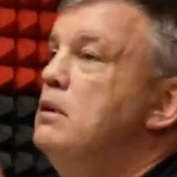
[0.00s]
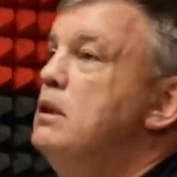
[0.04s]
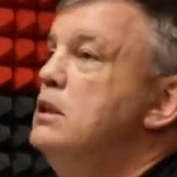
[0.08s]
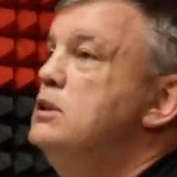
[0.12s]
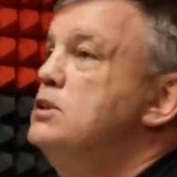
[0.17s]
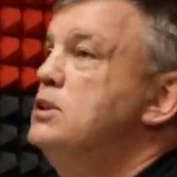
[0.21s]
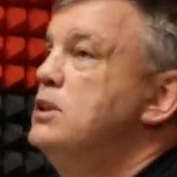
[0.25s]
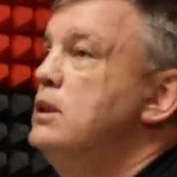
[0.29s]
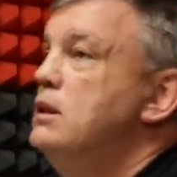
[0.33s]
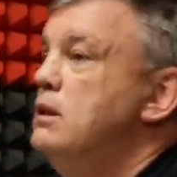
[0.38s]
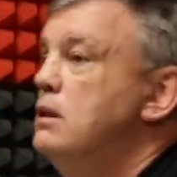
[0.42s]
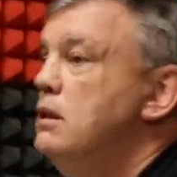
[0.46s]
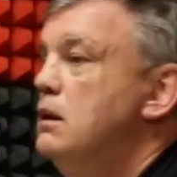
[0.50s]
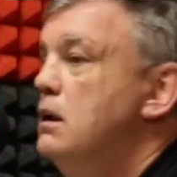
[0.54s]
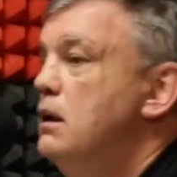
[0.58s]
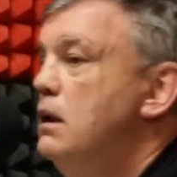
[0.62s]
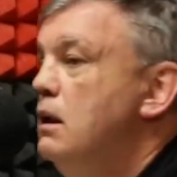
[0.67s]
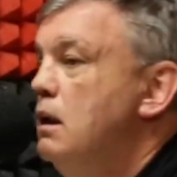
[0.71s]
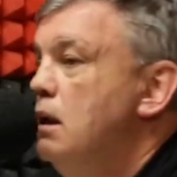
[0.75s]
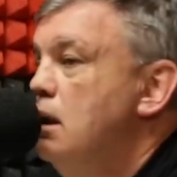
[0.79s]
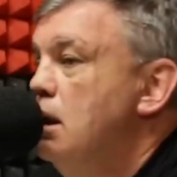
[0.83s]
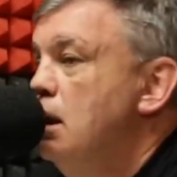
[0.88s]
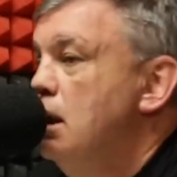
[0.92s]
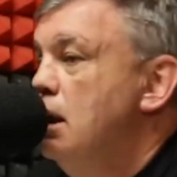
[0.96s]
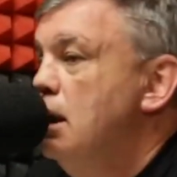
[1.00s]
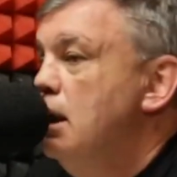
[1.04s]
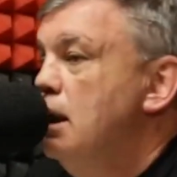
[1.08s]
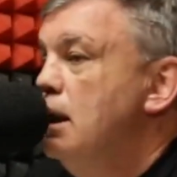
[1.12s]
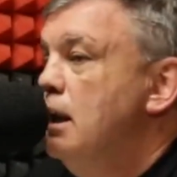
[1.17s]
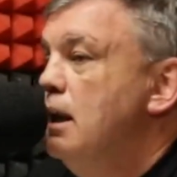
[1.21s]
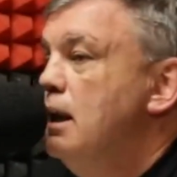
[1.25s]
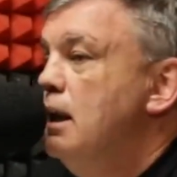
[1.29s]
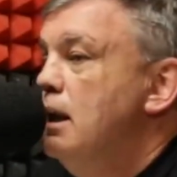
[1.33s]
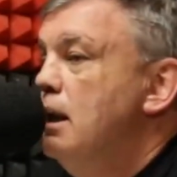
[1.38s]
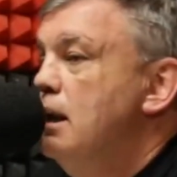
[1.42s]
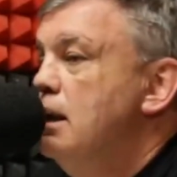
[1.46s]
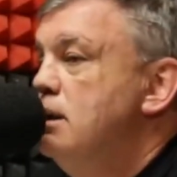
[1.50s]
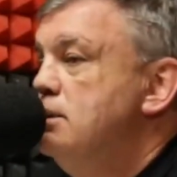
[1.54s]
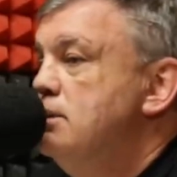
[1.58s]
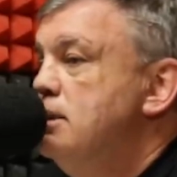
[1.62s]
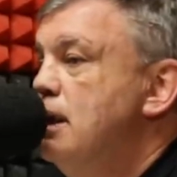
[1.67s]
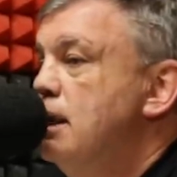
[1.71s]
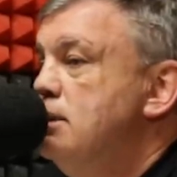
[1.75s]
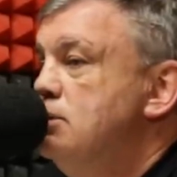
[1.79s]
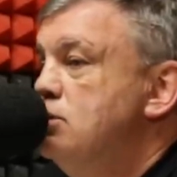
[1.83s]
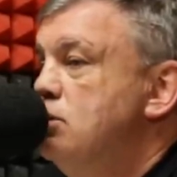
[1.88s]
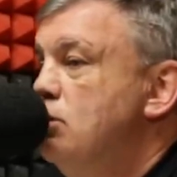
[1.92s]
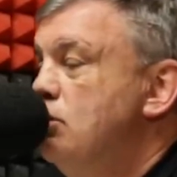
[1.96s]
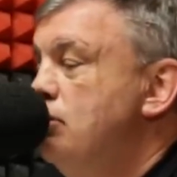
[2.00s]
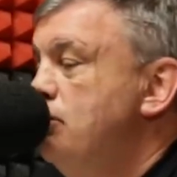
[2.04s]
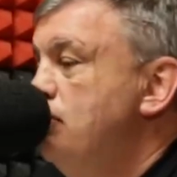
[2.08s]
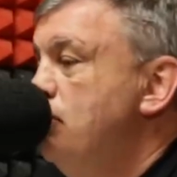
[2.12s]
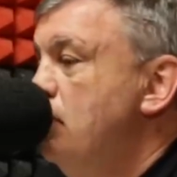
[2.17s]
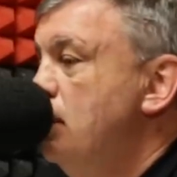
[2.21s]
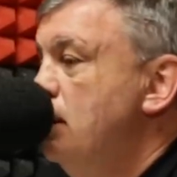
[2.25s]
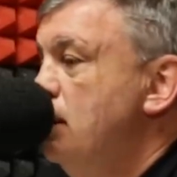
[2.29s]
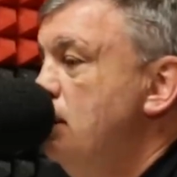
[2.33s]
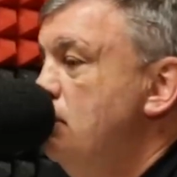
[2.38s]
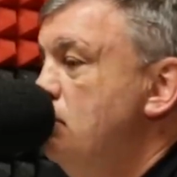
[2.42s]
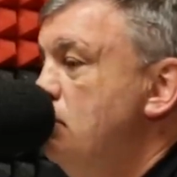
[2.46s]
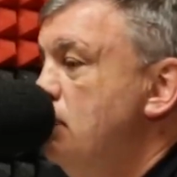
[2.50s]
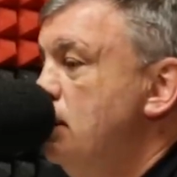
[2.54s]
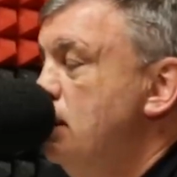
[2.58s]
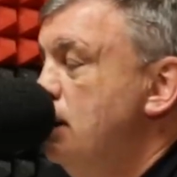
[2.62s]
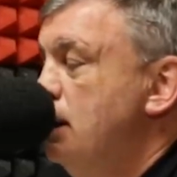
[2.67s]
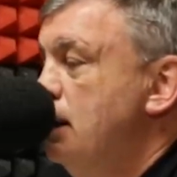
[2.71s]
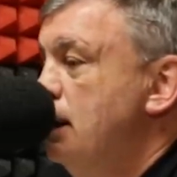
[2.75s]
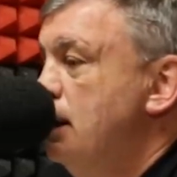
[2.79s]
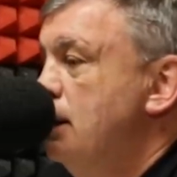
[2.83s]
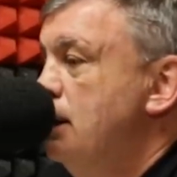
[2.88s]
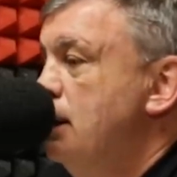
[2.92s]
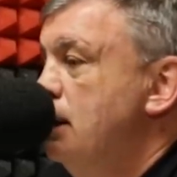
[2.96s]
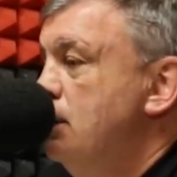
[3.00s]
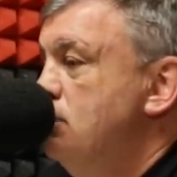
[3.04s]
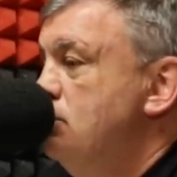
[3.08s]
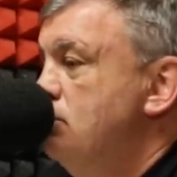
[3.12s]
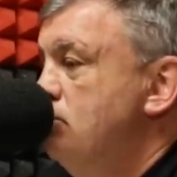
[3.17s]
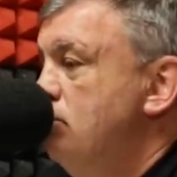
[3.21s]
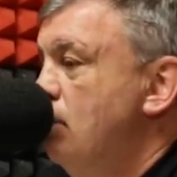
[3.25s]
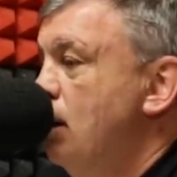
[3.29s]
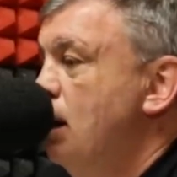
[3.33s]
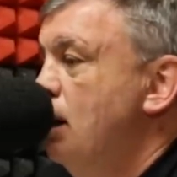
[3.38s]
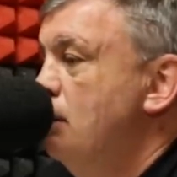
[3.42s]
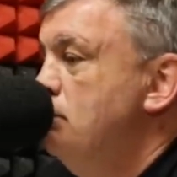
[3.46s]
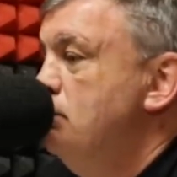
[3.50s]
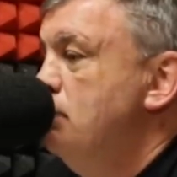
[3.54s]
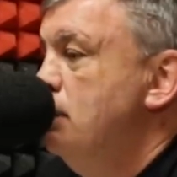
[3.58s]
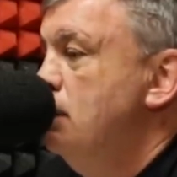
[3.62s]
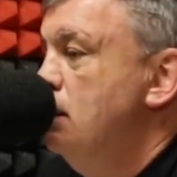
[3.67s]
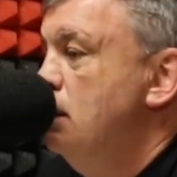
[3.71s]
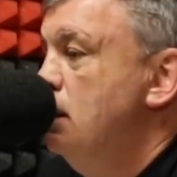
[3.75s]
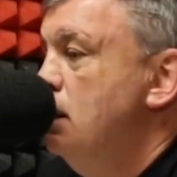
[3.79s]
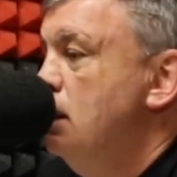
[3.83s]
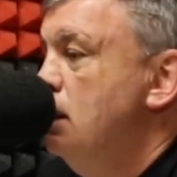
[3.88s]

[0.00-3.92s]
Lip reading: Listen, it's not so funny when a kid gets robbed.